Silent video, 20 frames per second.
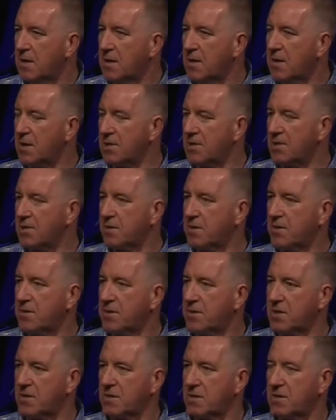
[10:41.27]
and it's
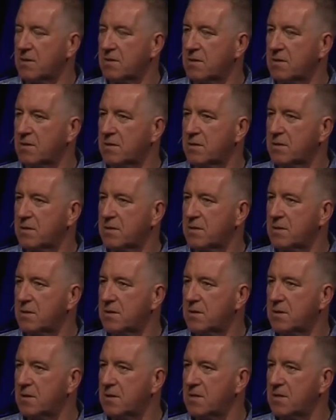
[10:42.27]
Jesus.
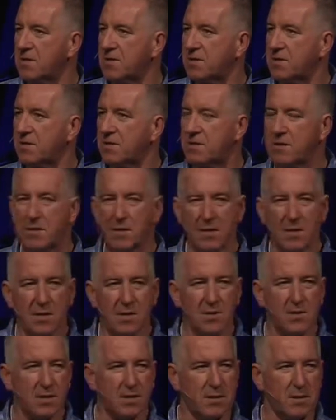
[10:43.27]
It's
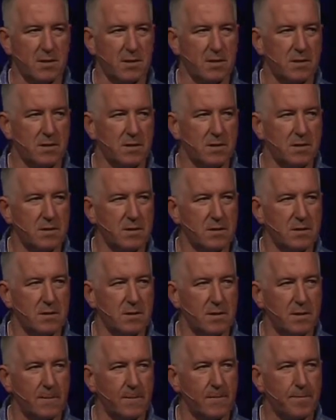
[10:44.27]
Jesus.
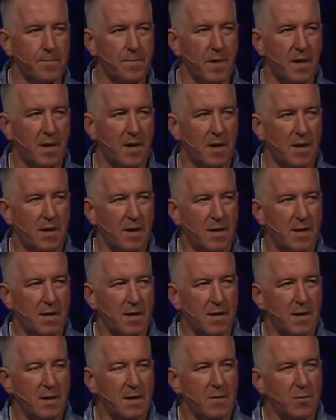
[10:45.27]

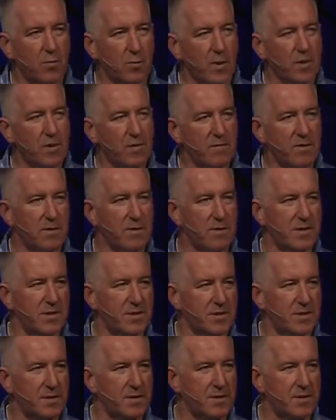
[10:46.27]
The wonder of who
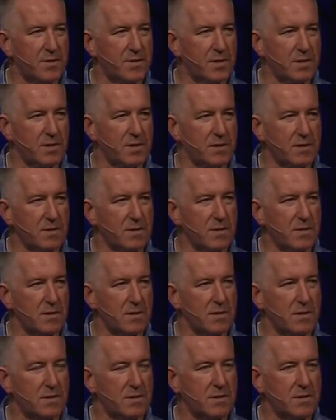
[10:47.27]
this Jesus
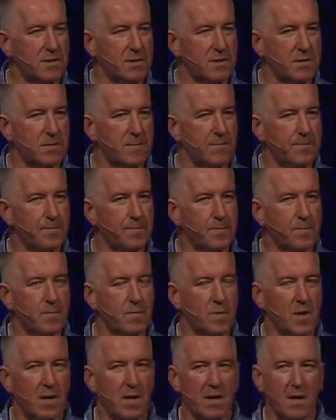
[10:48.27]
is.
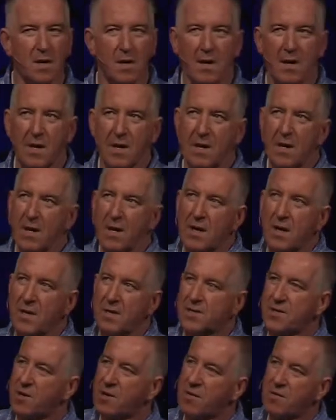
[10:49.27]

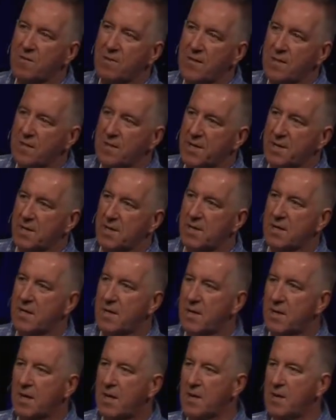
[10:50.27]
And so over the
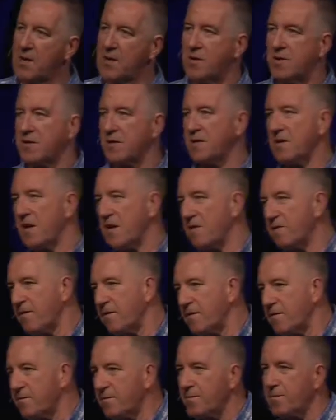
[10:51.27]
years, as
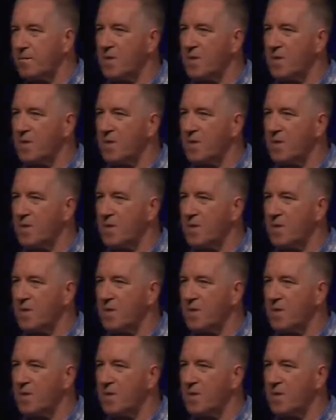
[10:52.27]
I've